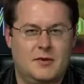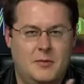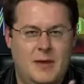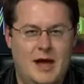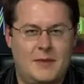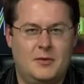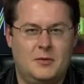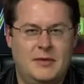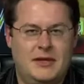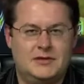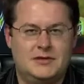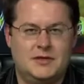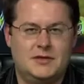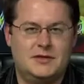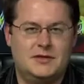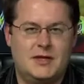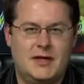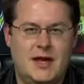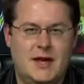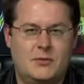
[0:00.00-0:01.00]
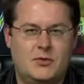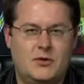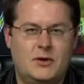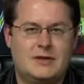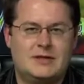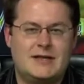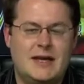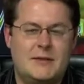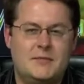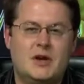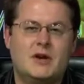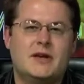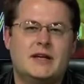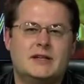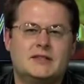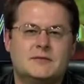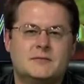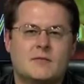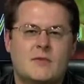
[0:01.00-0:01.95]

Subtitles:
The Bible mentions the Emperor Tiberius.